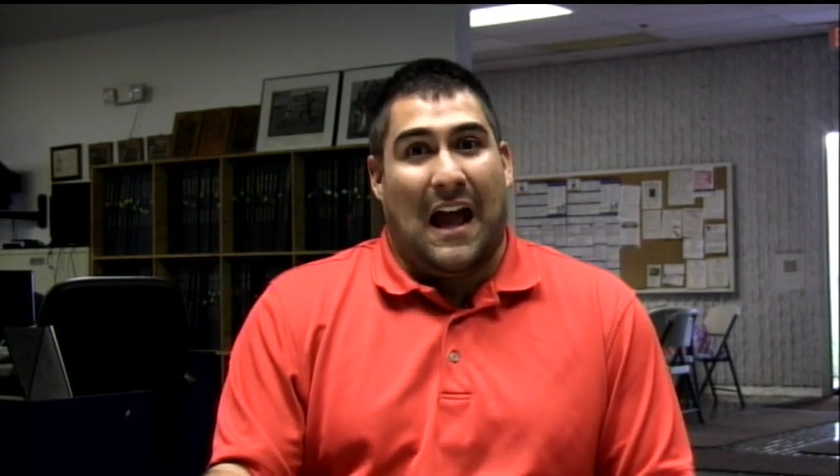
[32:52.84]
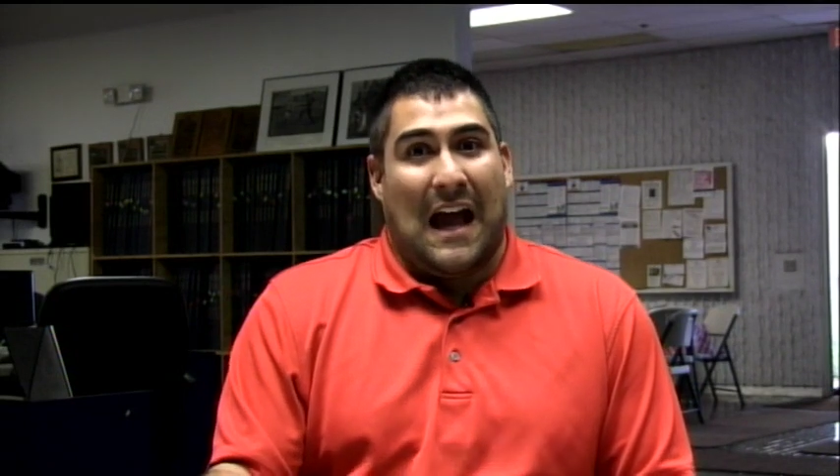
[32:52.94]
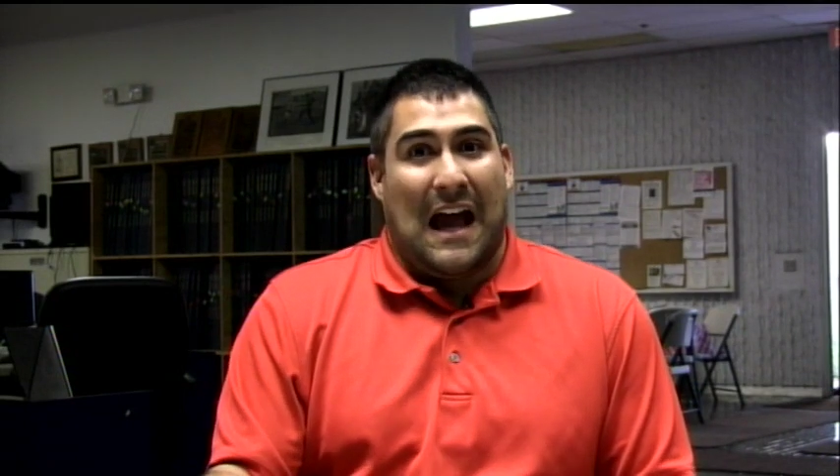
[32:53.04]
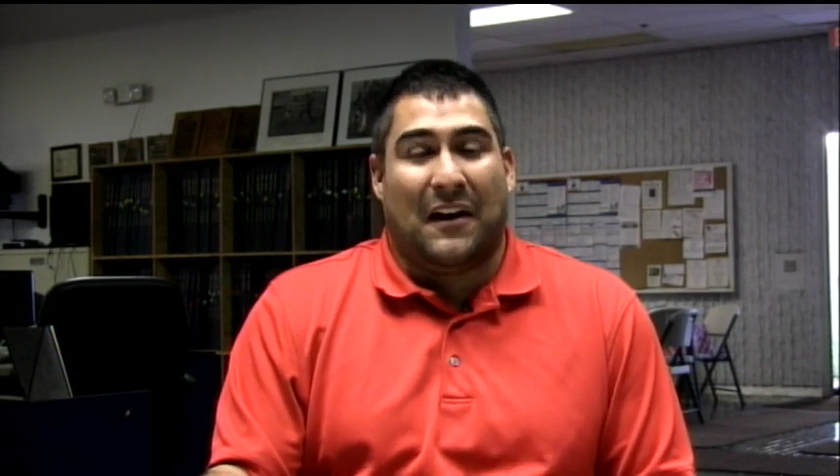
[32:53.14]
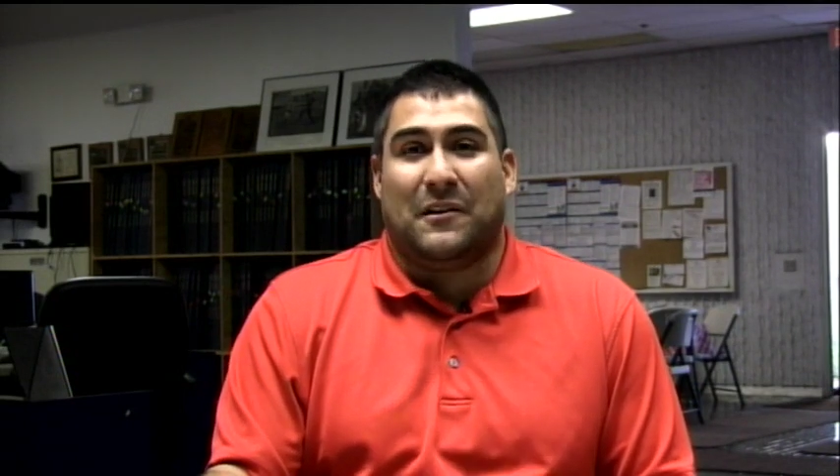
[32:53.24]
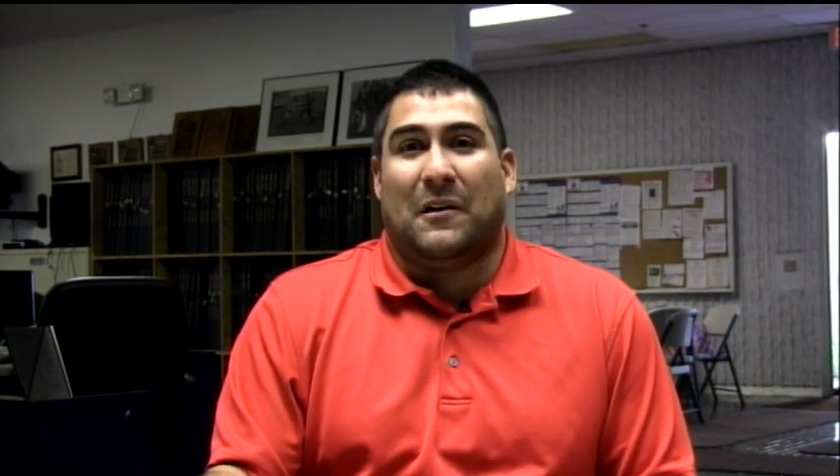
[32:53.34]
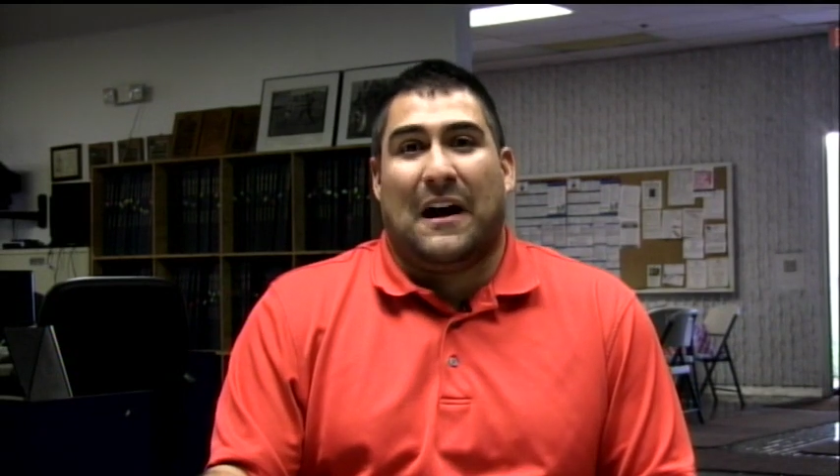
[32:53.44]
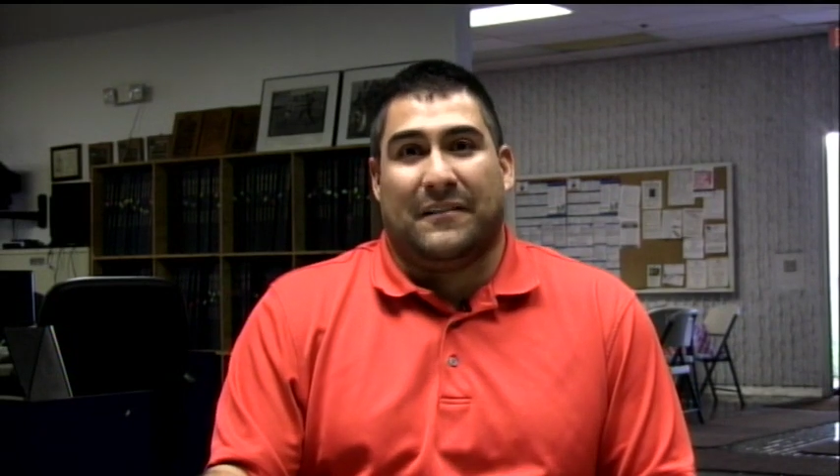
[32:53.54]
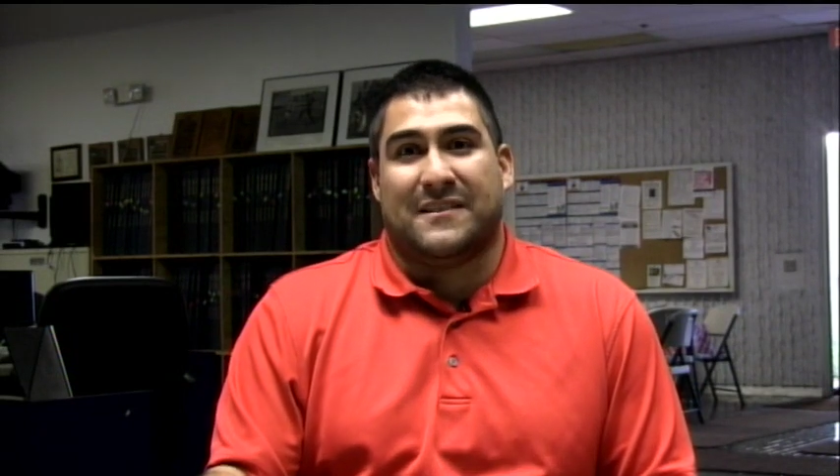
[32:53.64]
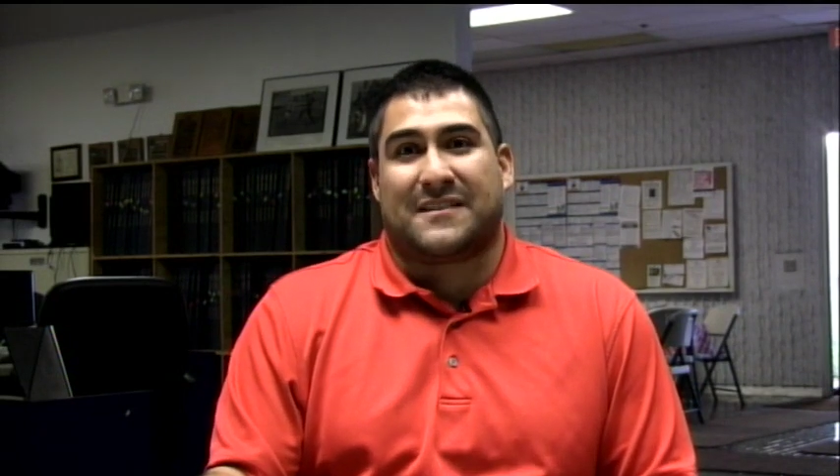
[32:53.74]
I don't know
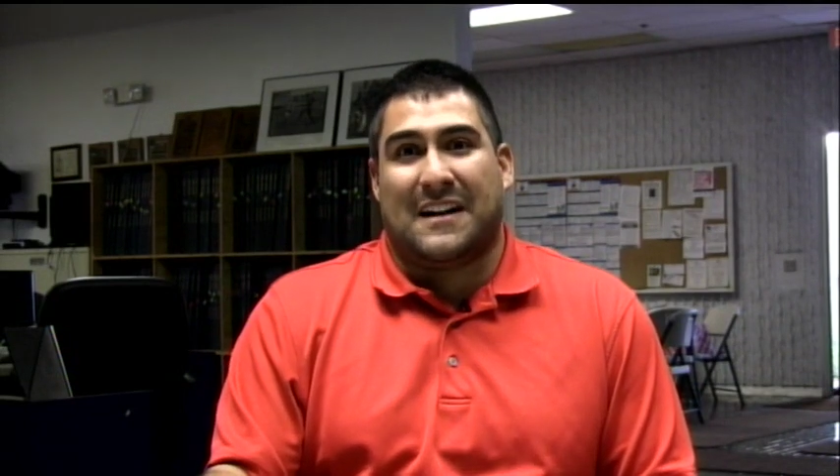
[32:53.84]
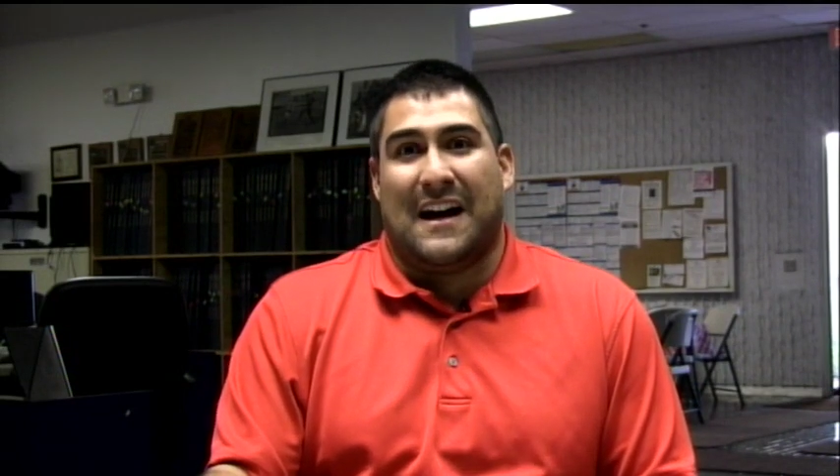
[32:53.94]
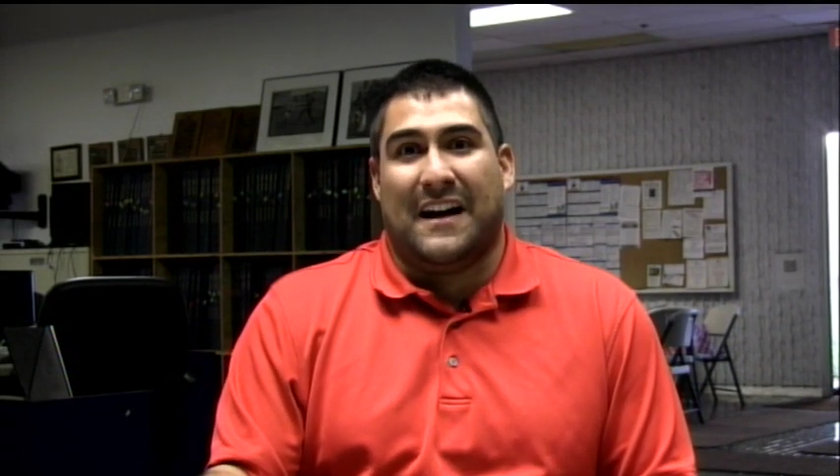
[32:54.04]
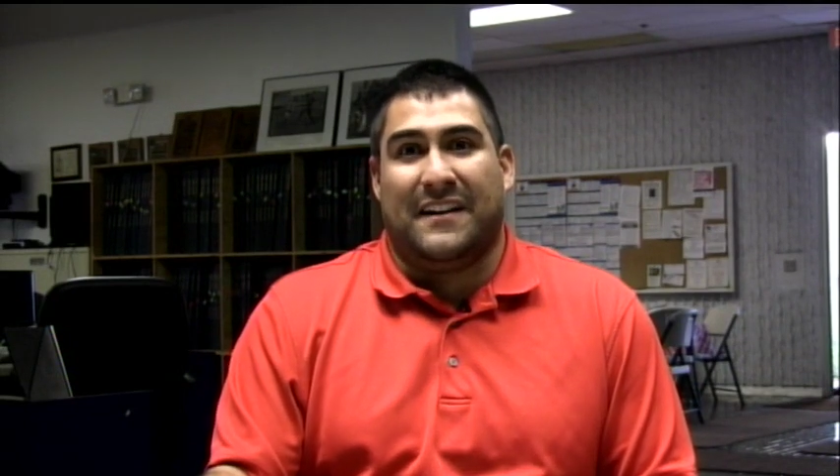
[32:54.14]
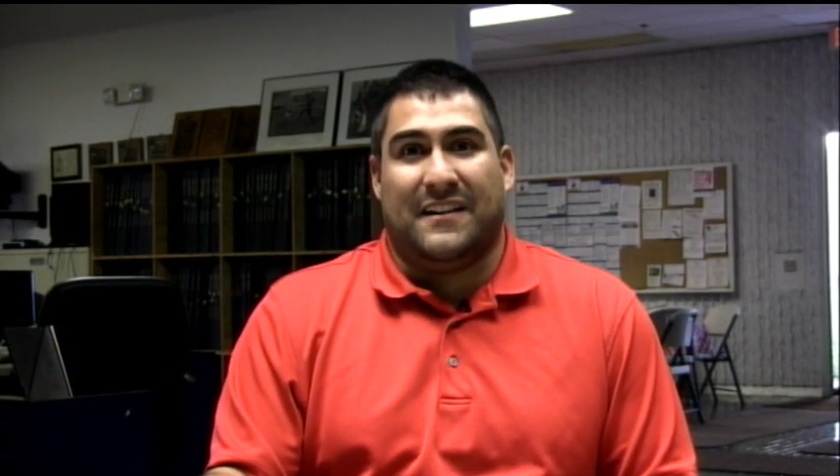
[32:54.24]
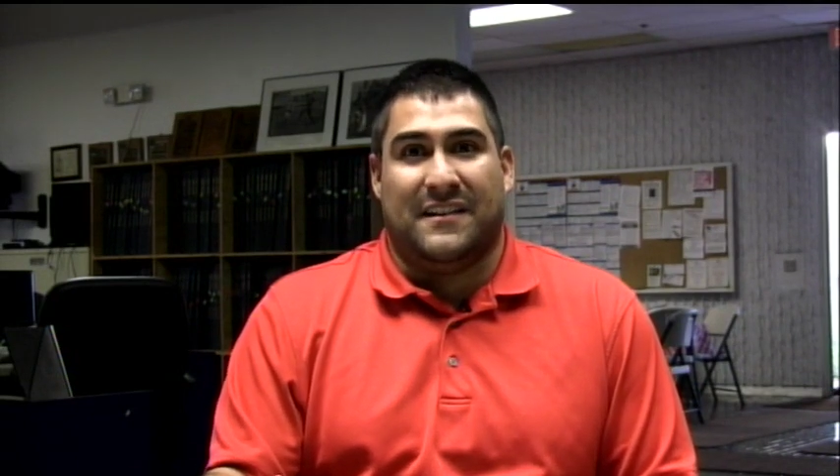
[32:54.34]
how this guy